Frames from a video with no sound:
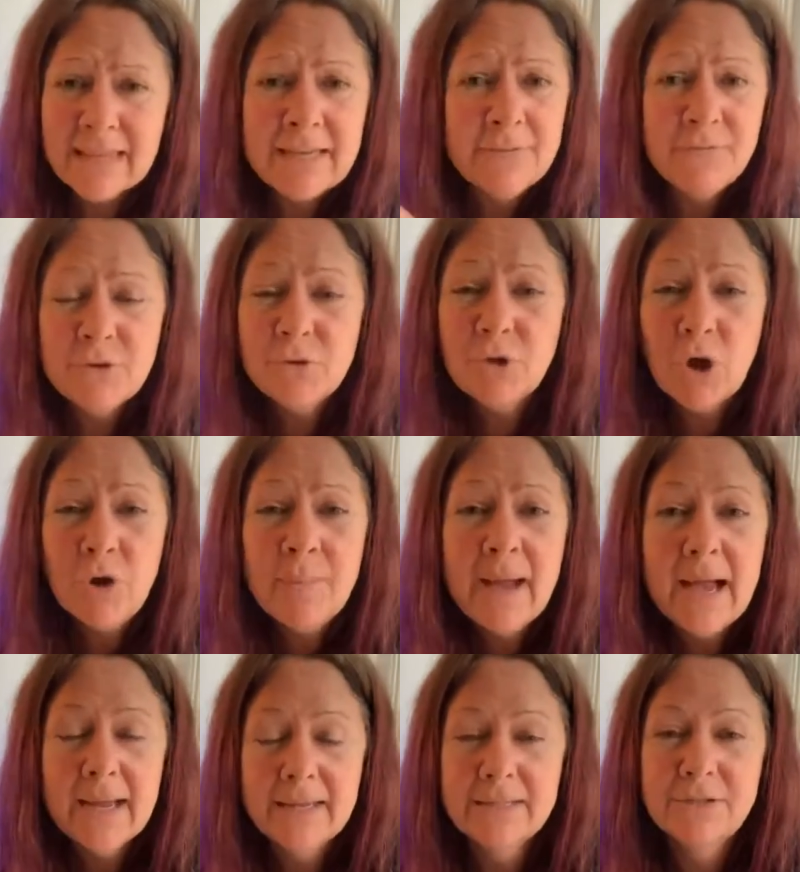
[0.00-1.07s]
And if you go
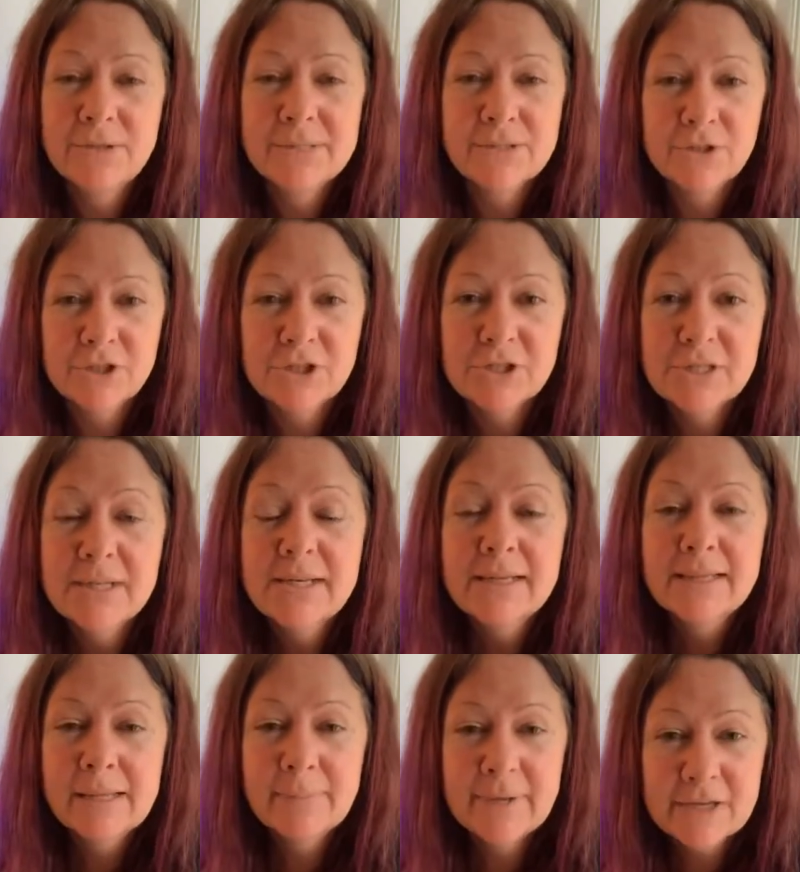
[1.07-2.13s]
back and you search
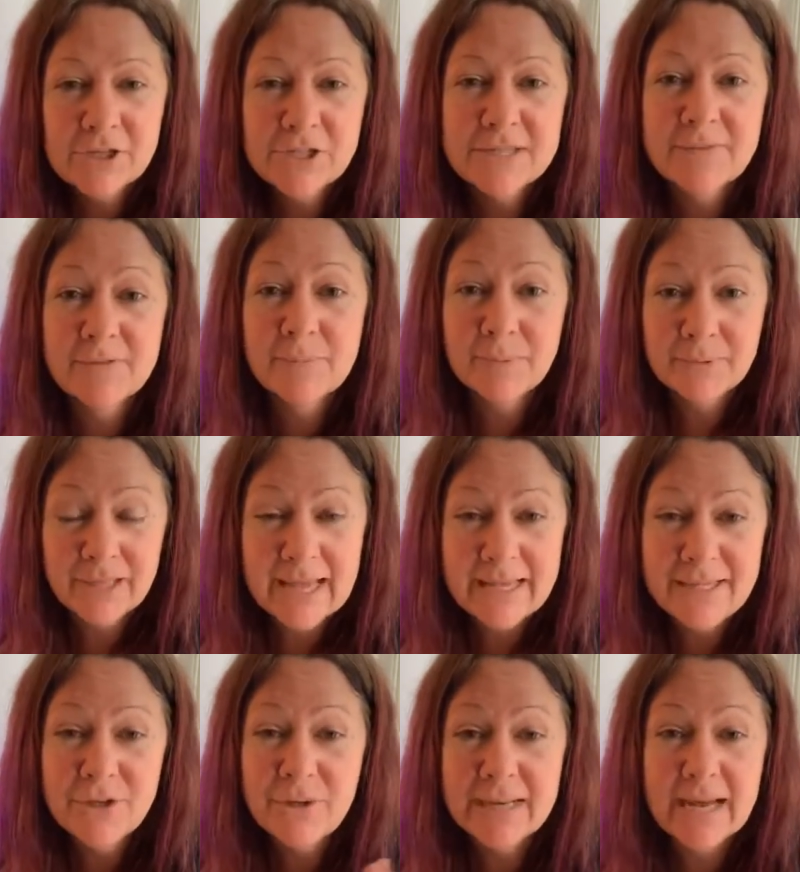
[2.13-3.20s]
like pictures of the
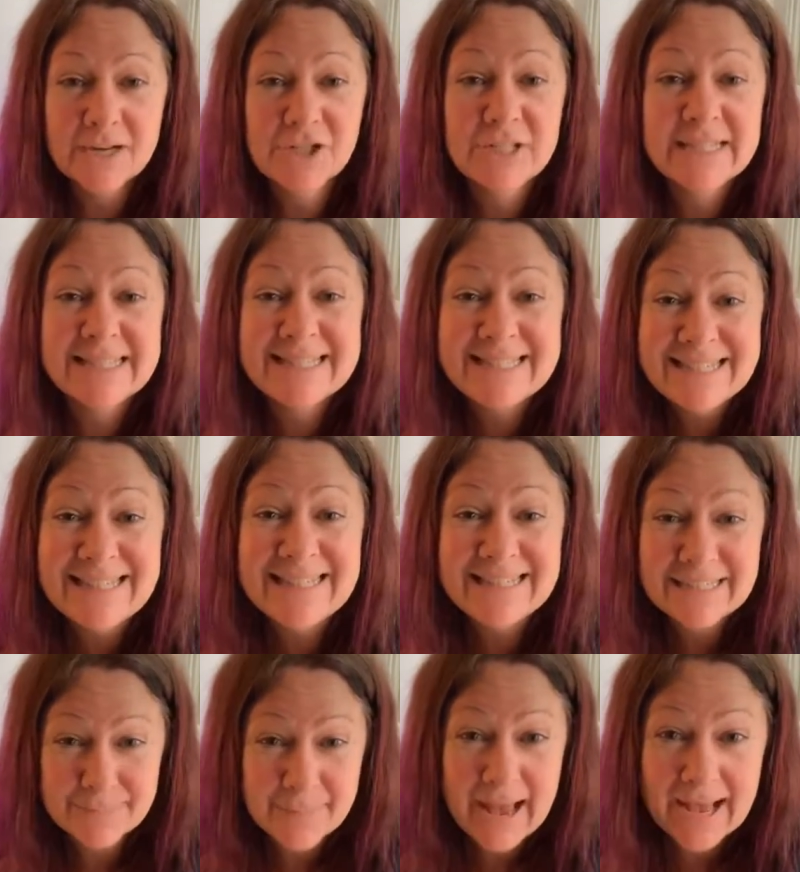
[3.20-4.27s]
plague, you can actually see
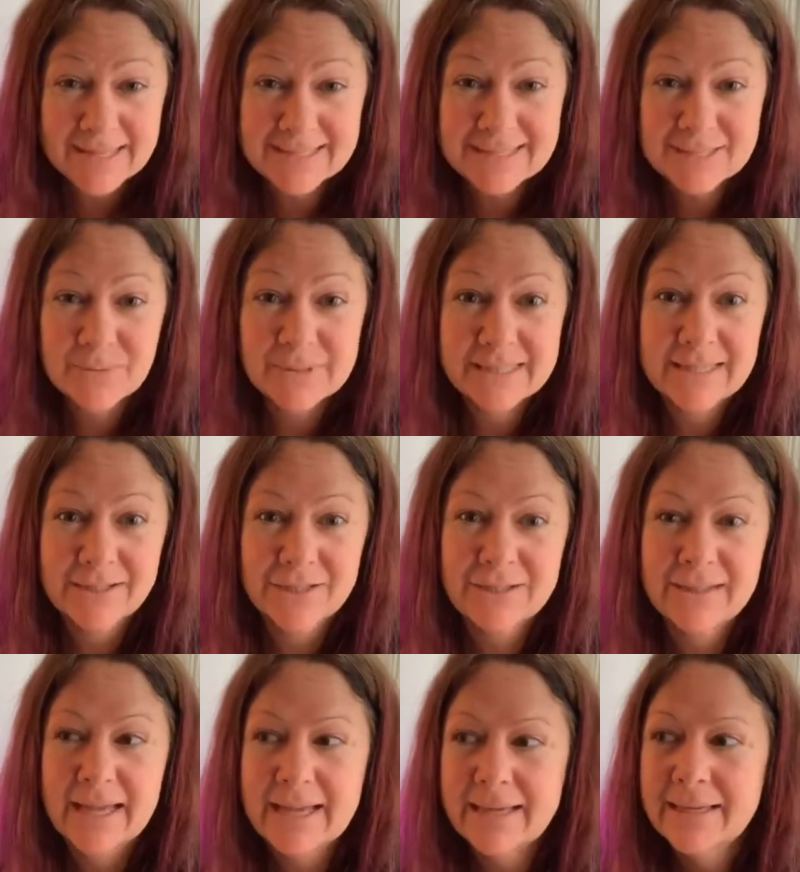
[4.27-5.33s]
these masks, what they
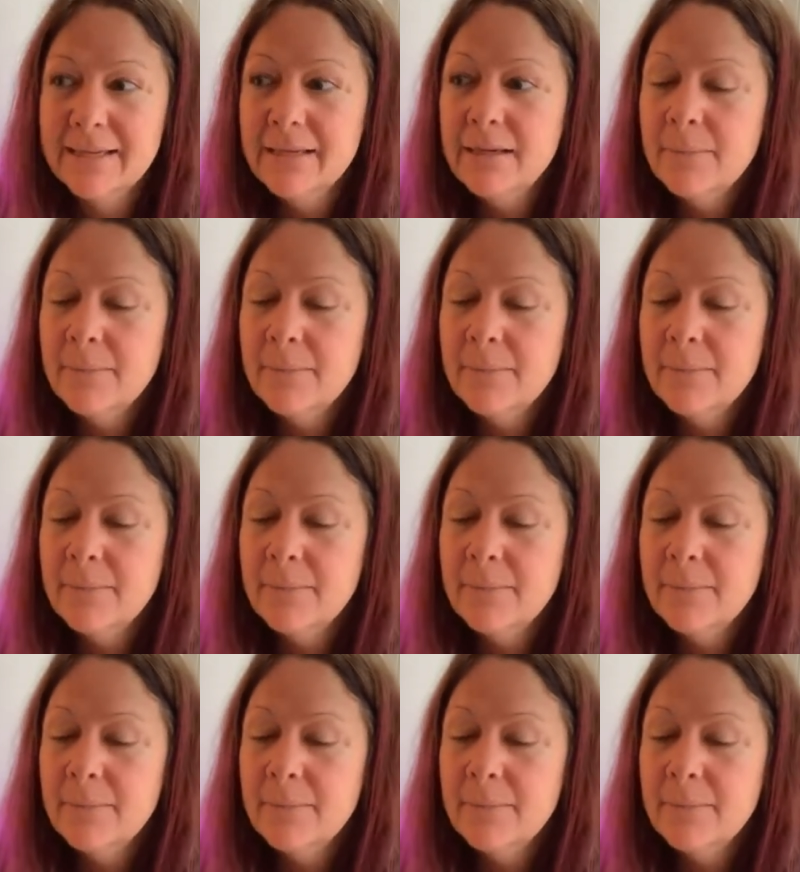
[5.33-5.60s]
look like.